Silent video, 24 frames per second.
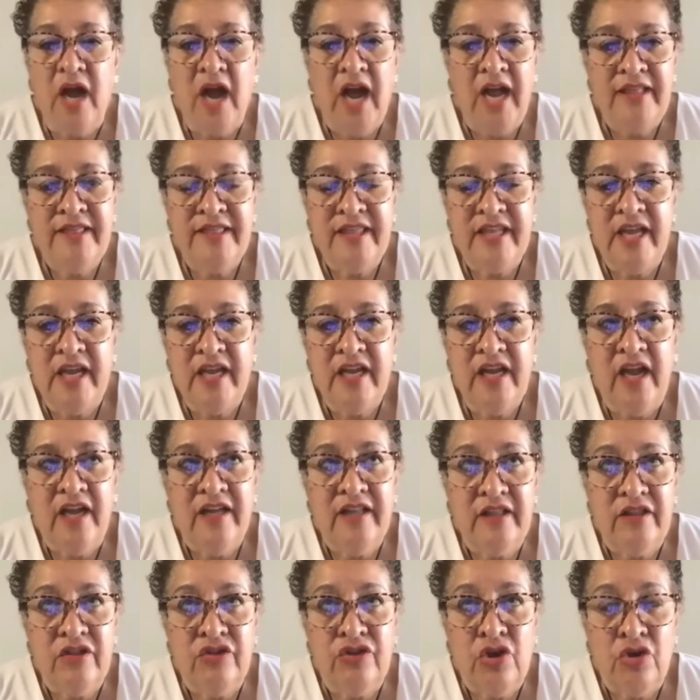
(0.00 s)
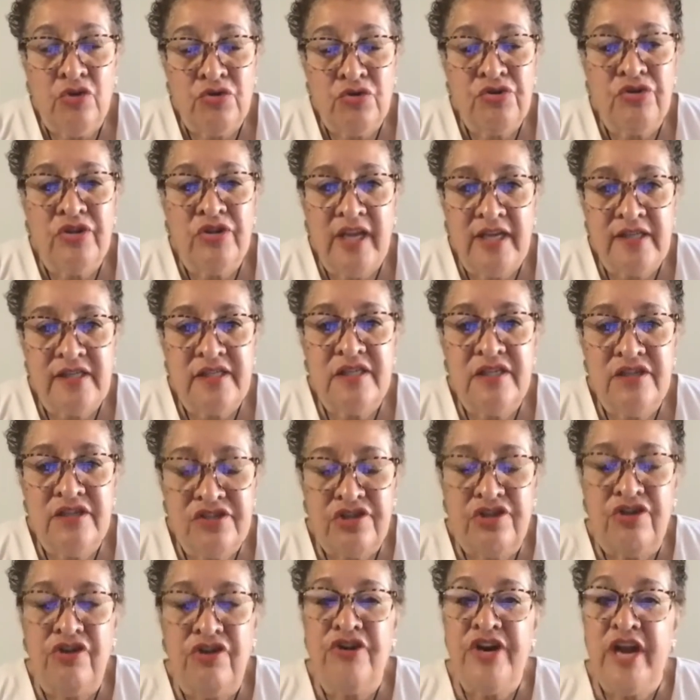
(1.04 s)
I think those are lessons
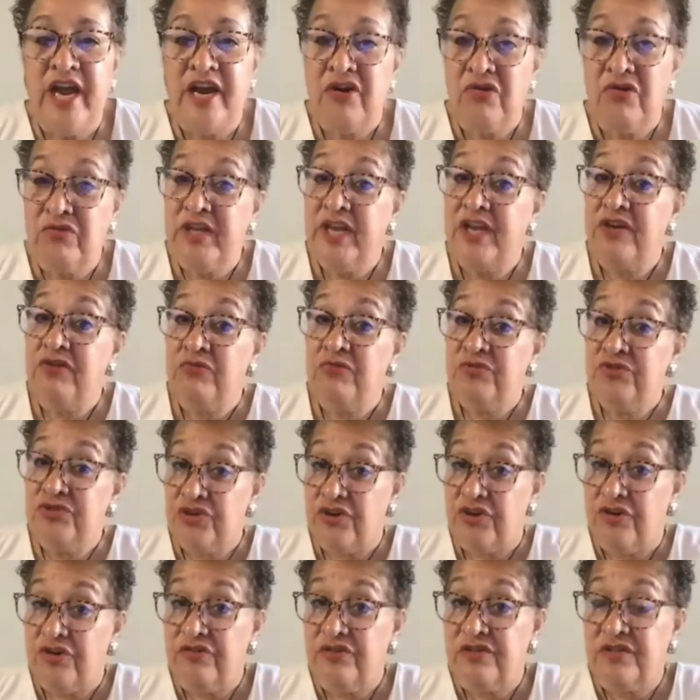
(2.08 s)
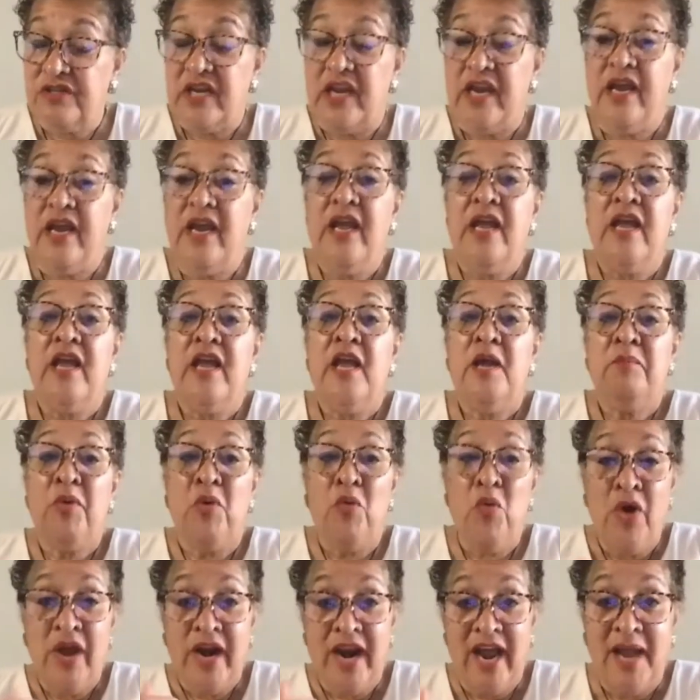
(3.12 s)
learned not only in New Jersey, but
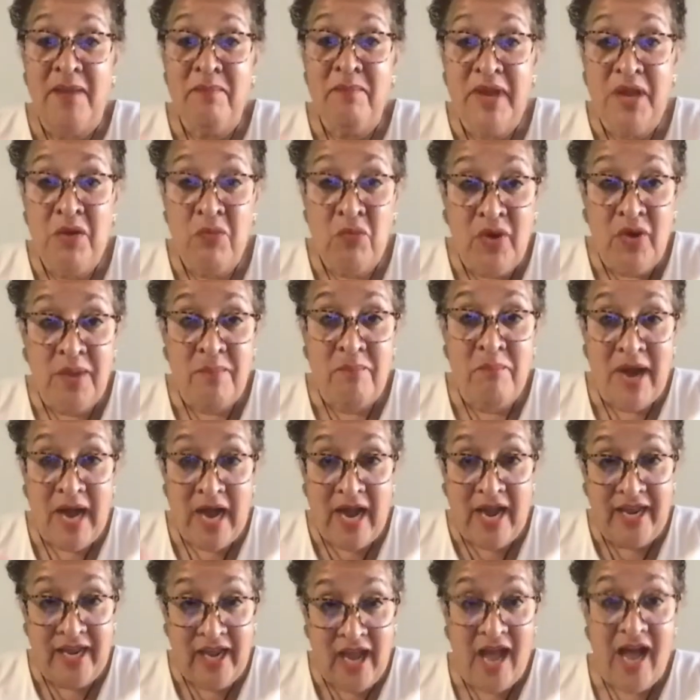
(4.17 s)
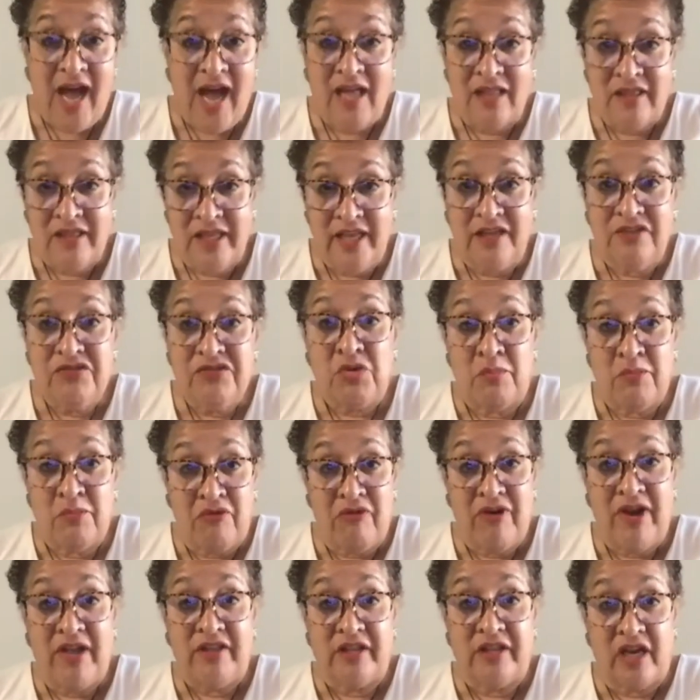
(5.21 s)
when I meet with my colleagues from
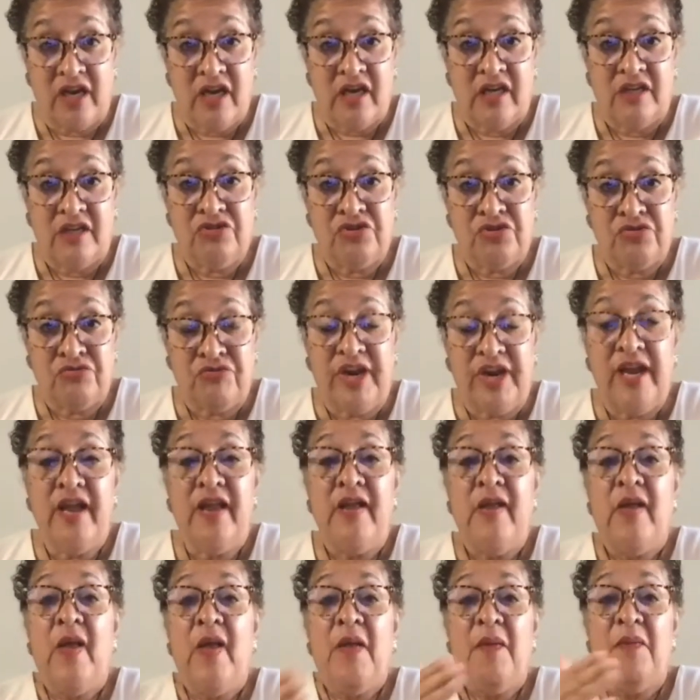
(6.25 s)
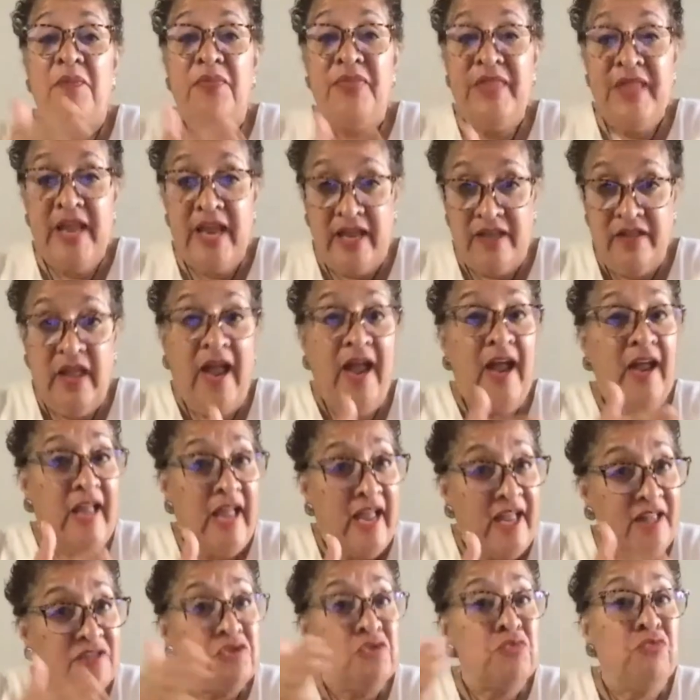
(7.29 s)
around the country,
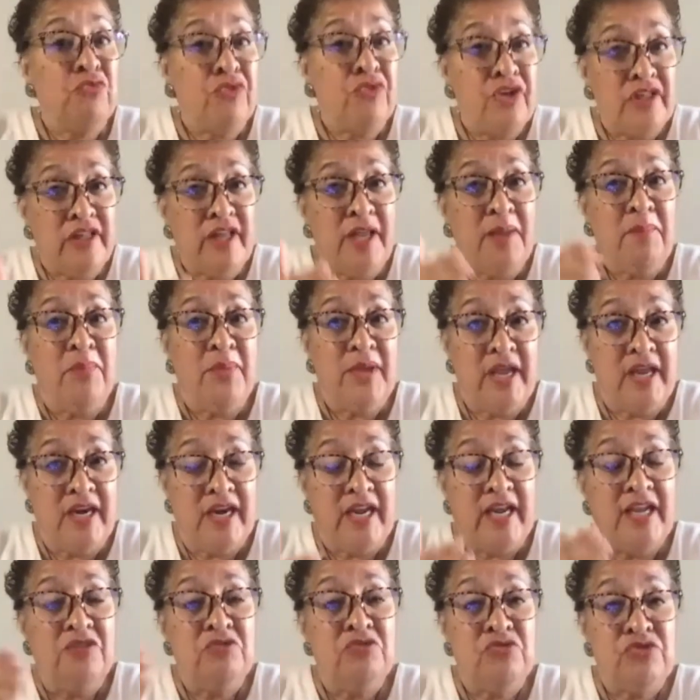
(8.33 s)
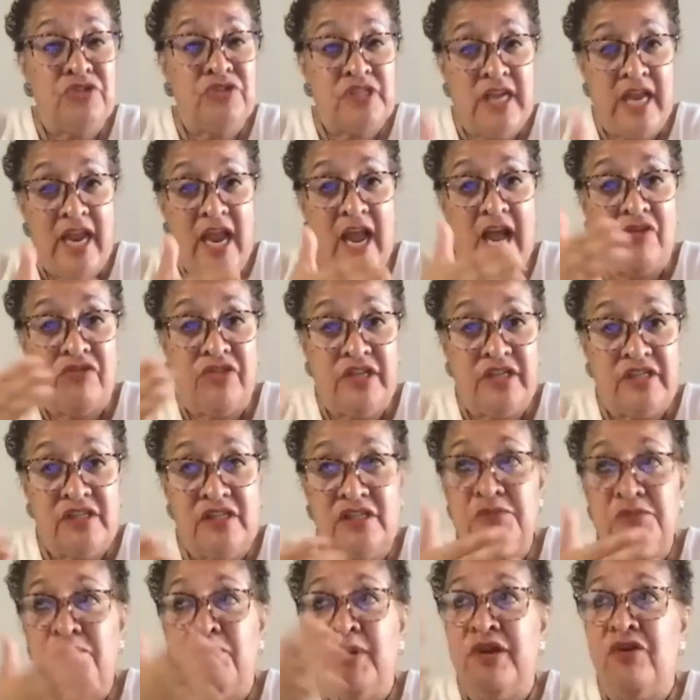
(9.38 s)
it's really been interesting how this
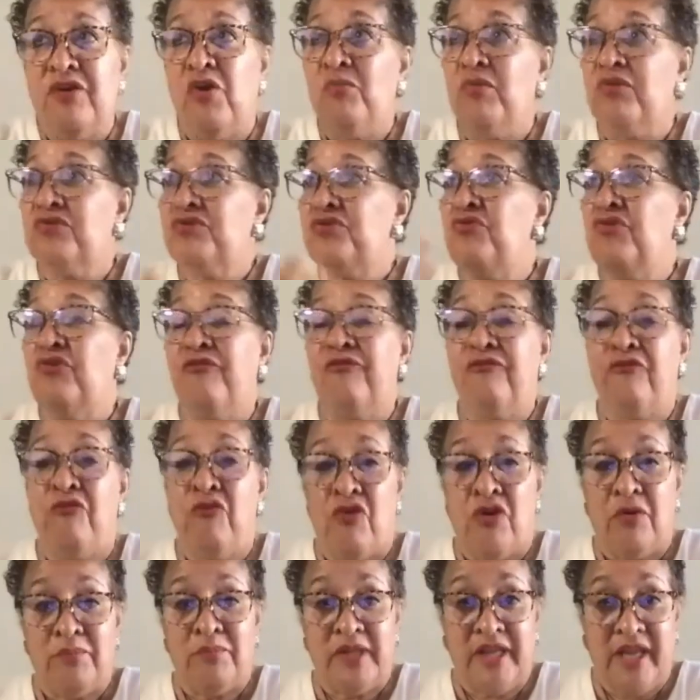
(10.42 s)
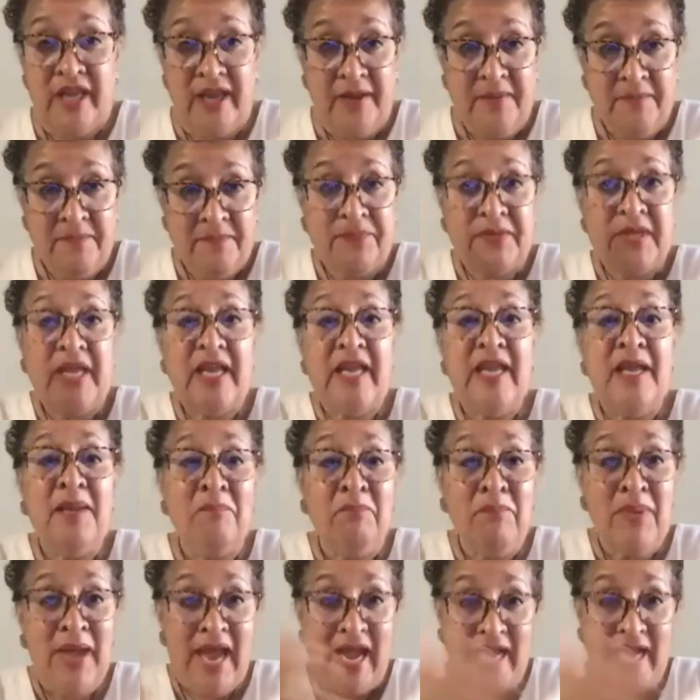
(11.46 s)
has been almost uniformly
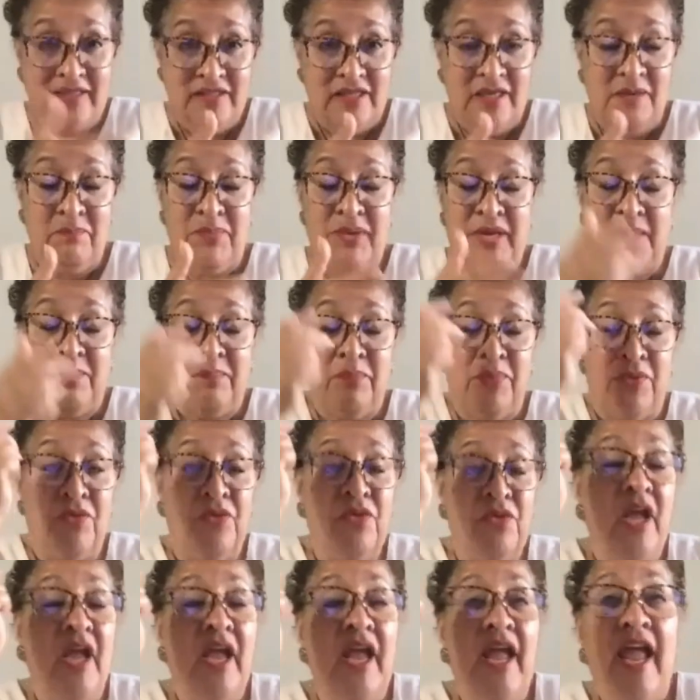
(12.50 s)
impacting people.